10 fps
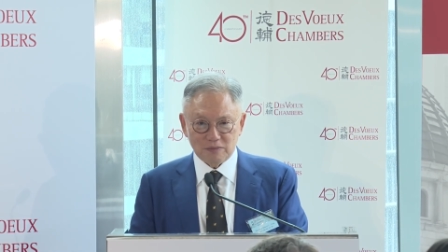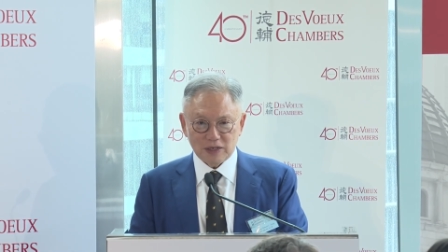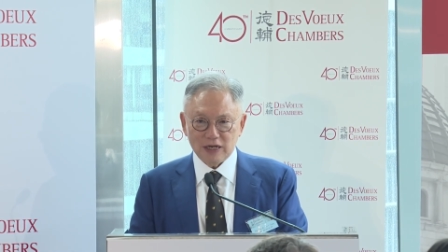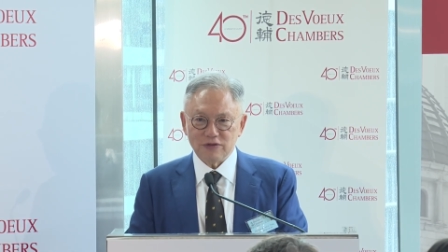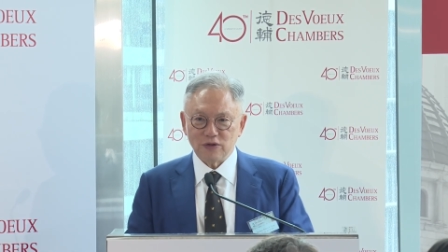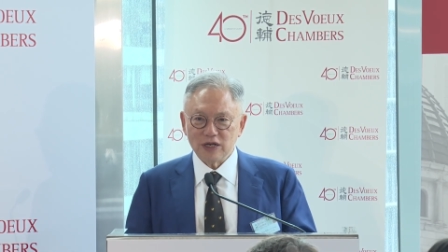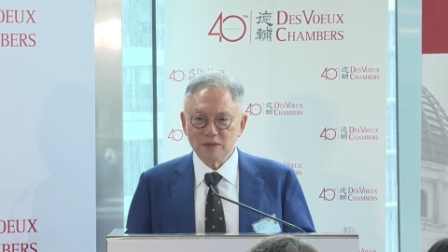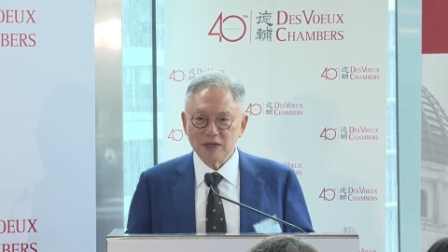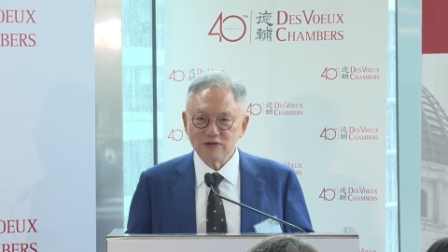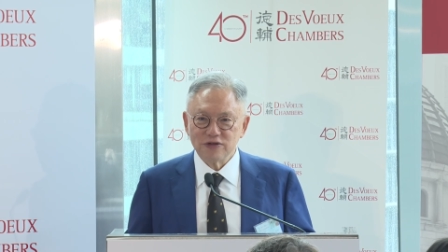But I thought I
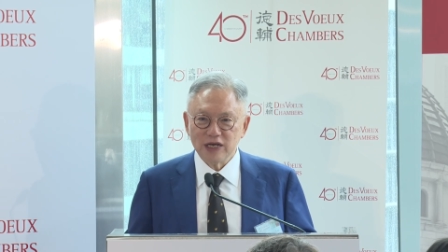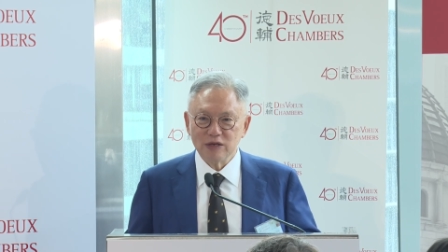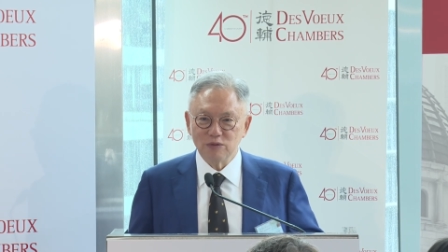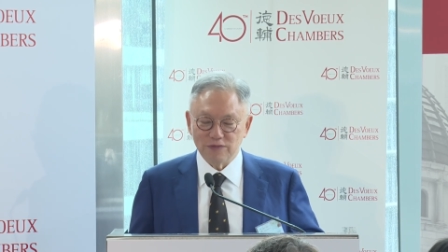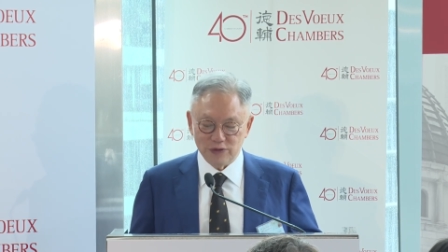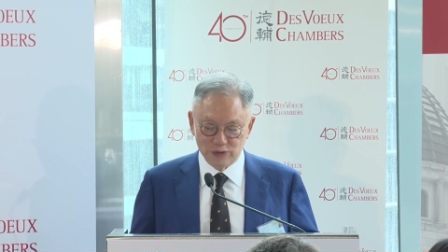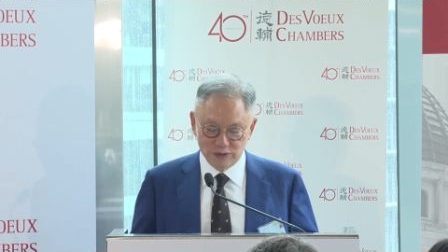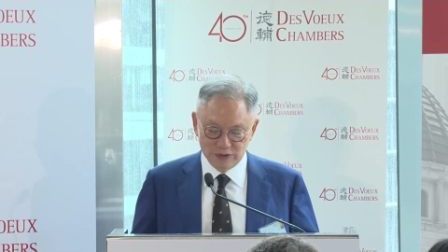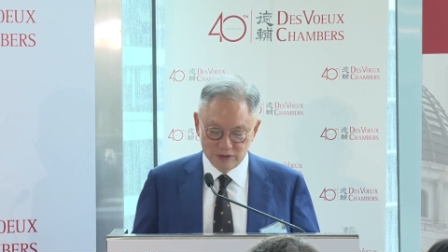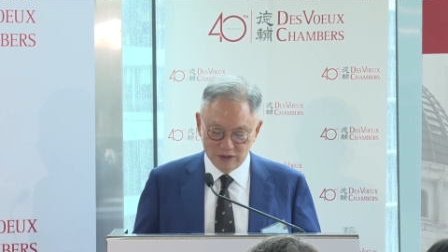might share with
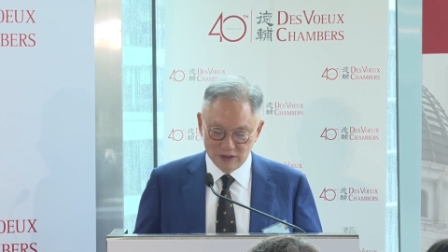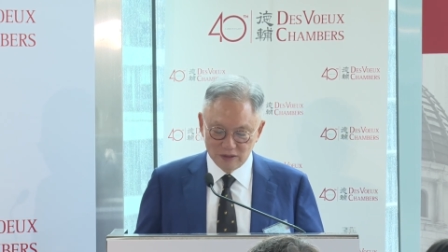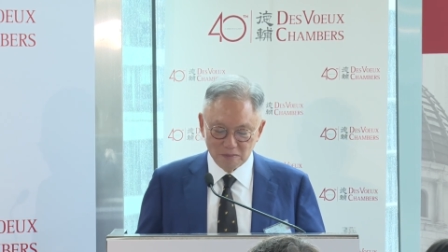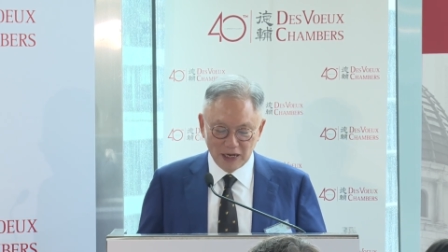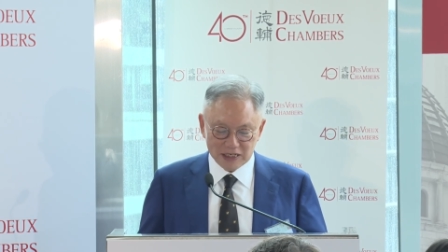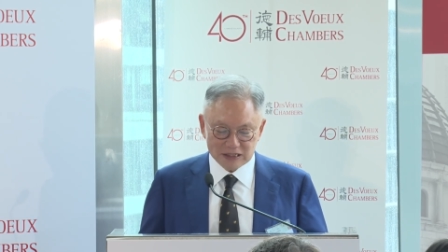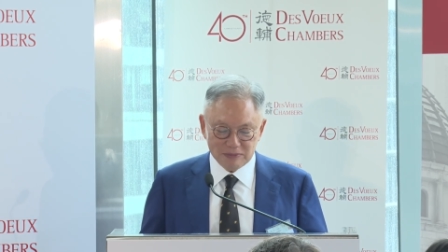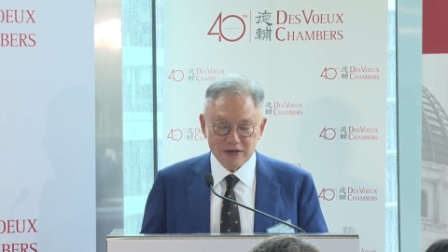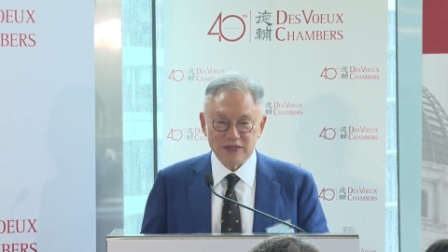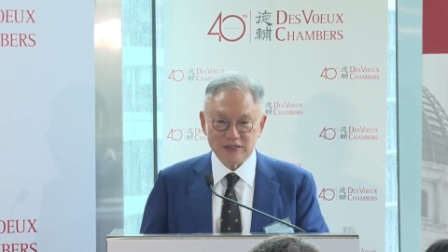you my
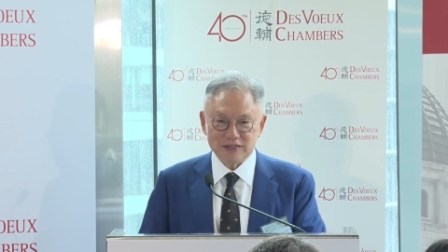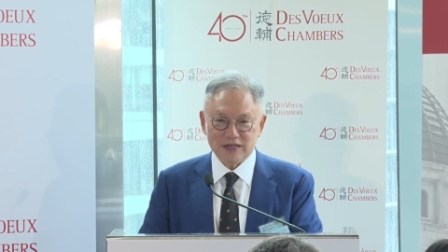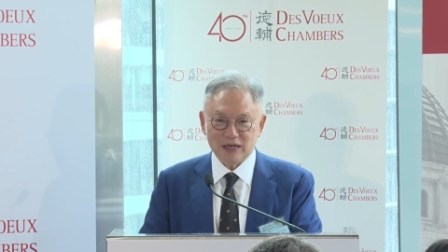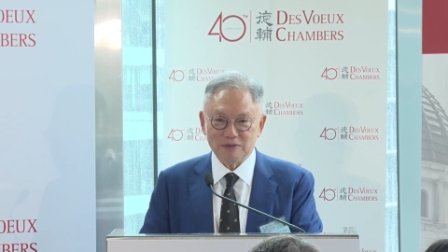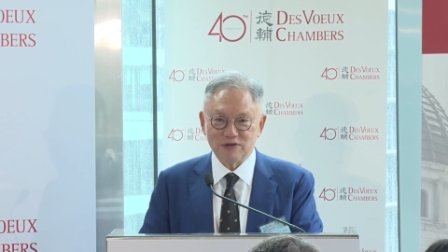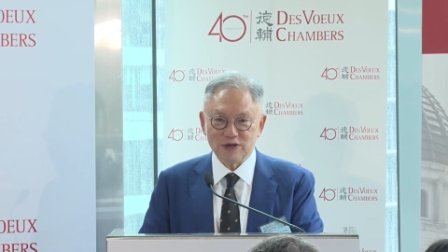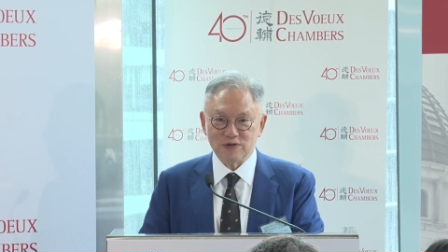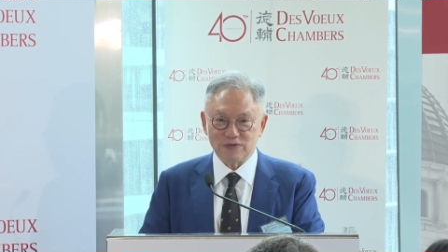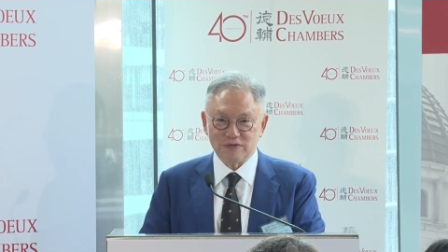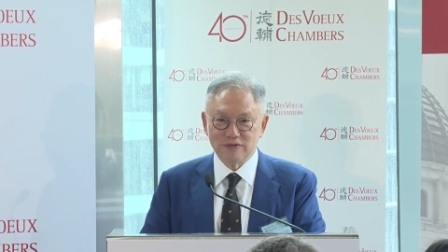experience in
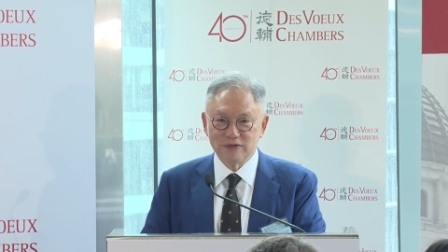arbitration.